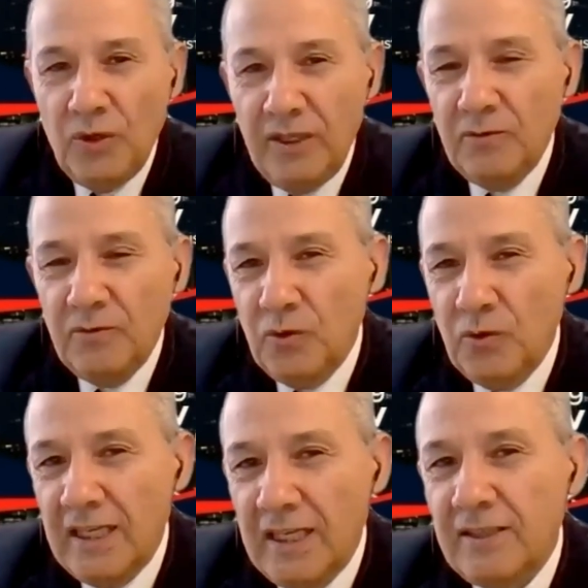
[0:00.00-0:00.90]

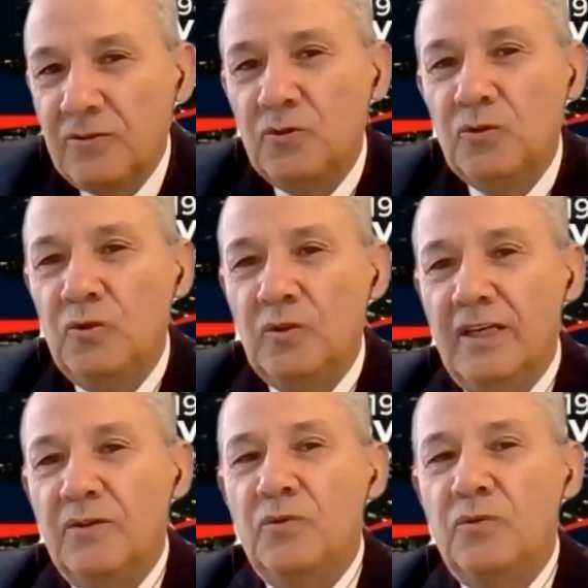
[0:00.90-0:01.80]
would like
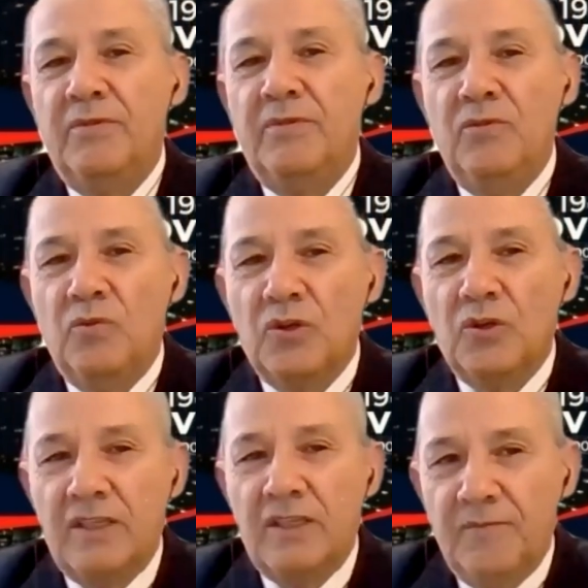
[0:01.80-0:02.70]
to, and we have
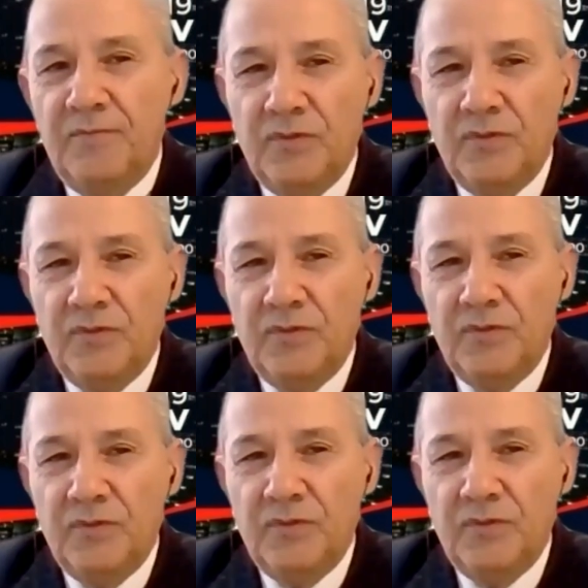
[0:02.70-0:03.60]
been working
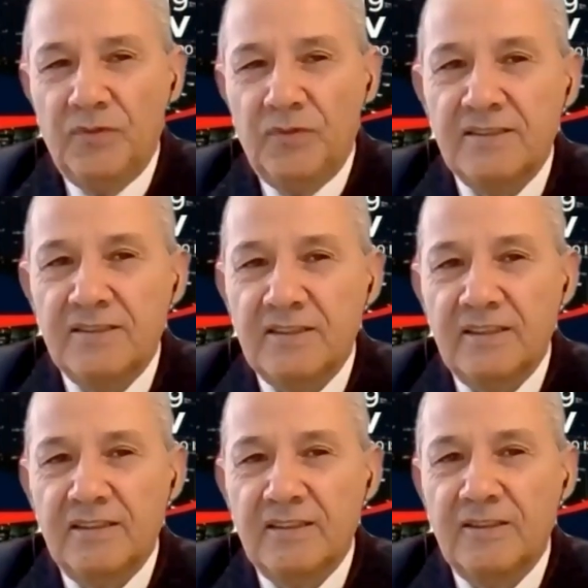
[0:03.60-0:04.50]
to
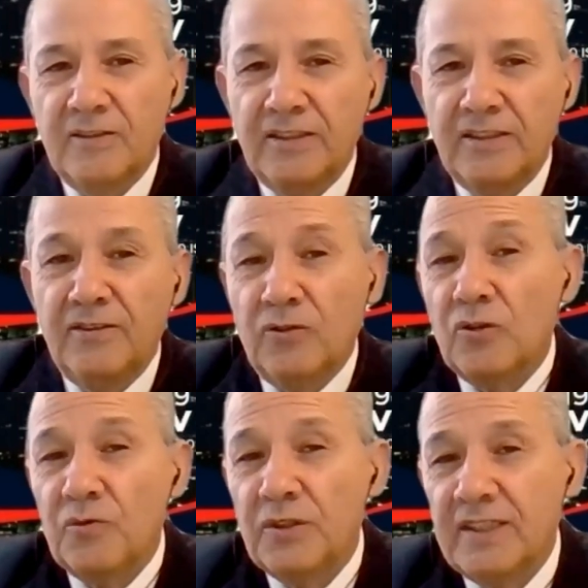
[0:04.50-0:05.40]
launch
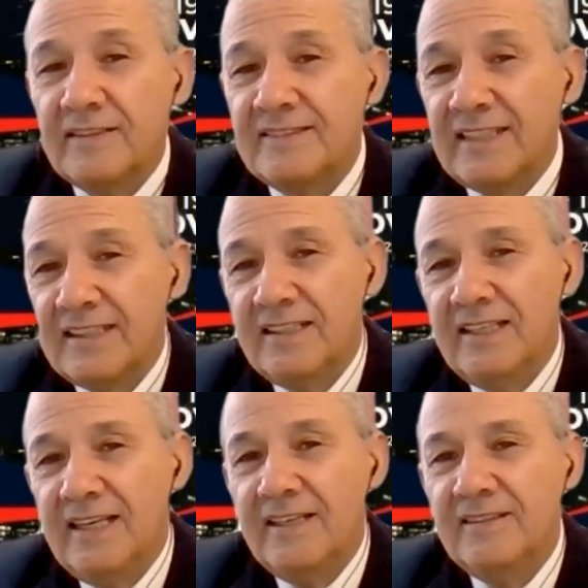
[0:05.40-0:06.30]
in orbit a
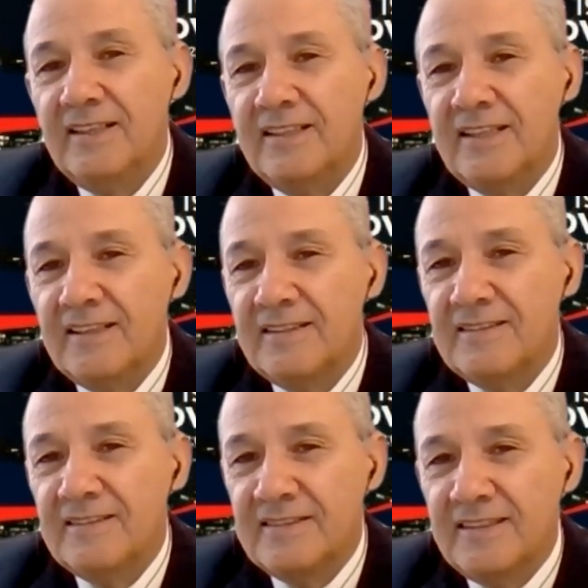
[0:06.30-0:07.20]
satellite that
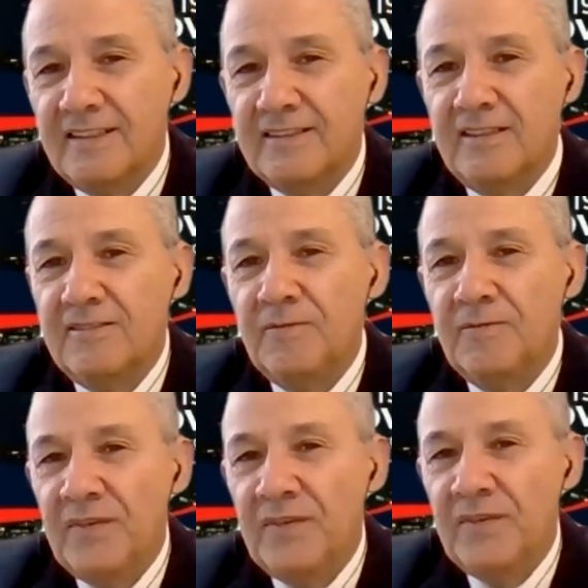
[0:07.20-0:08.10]
can
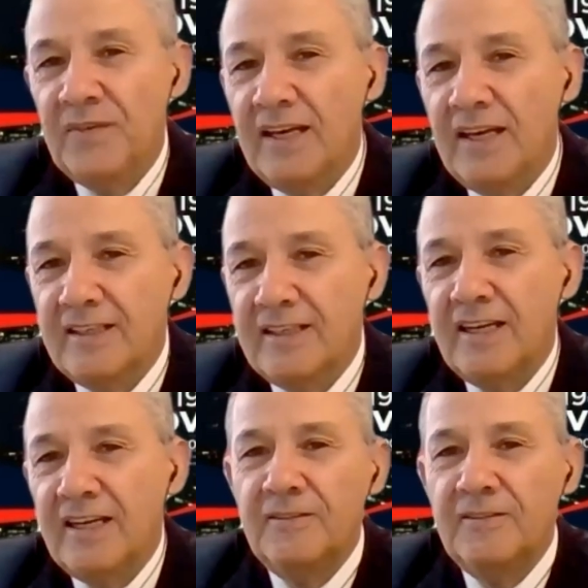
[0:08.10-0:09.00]
signal
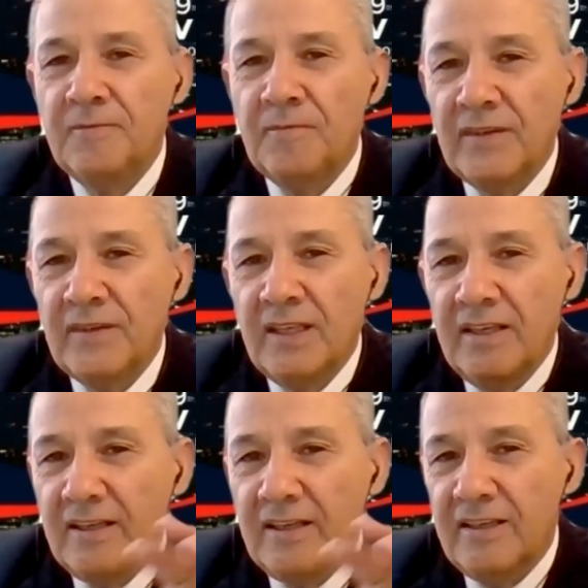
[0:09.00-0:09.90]
and carry
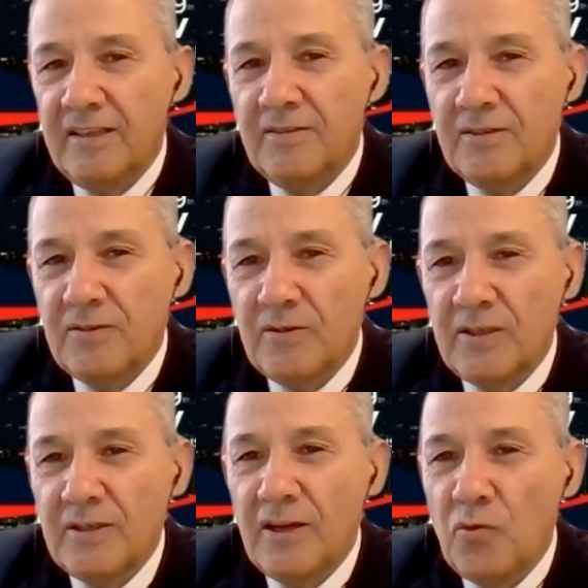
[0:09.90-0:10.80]
a
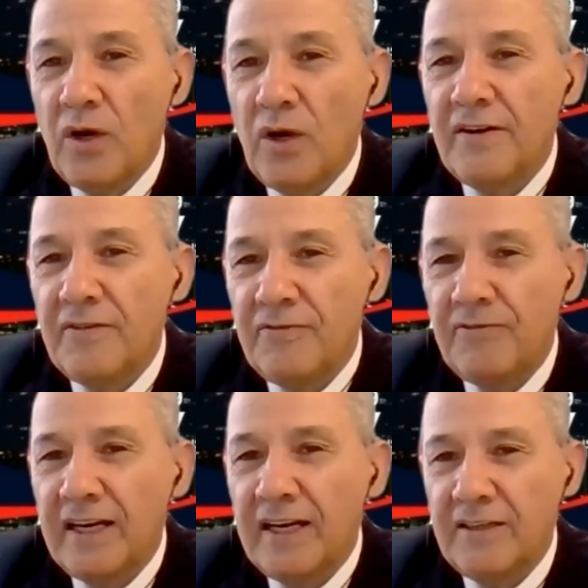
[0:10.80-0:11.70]

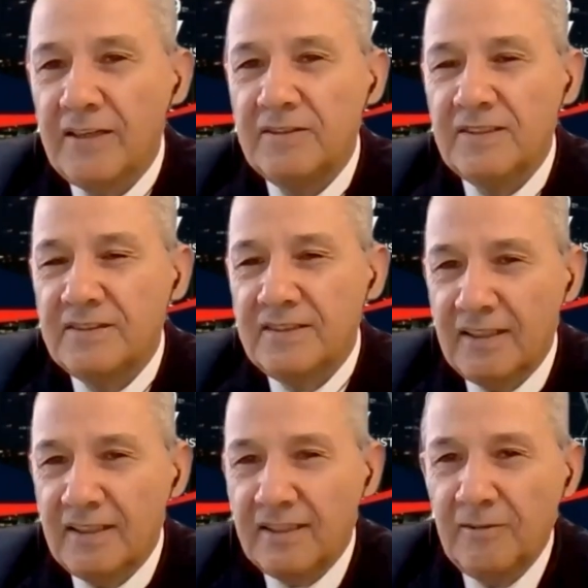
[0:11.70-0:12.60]
Wi-Fi
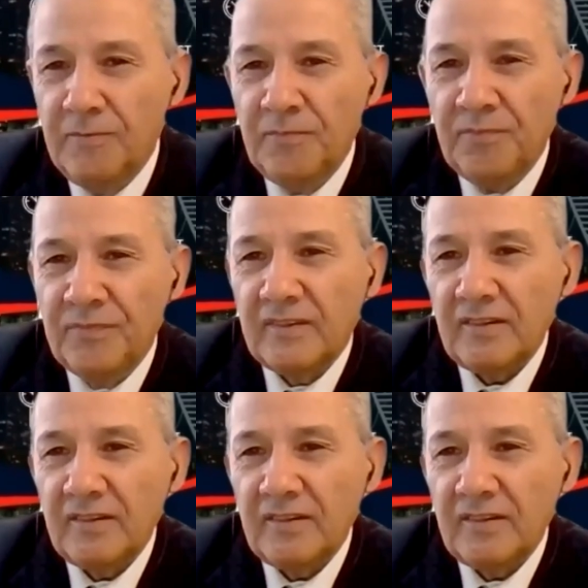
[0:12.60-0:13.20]
signal